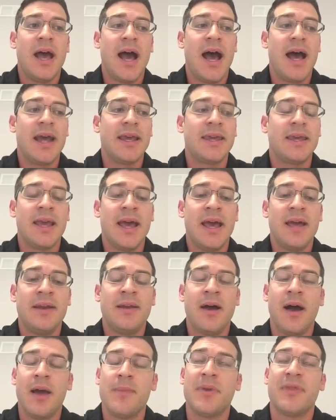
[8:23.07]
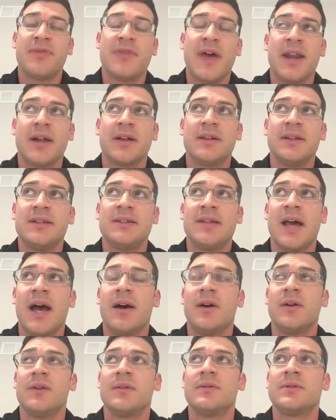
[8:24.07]
I can hypothetically
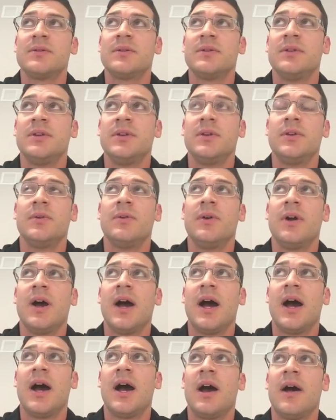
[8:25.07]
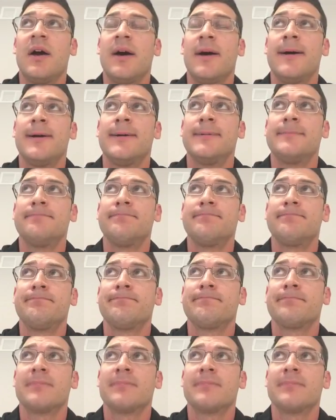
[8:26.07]
tell you um,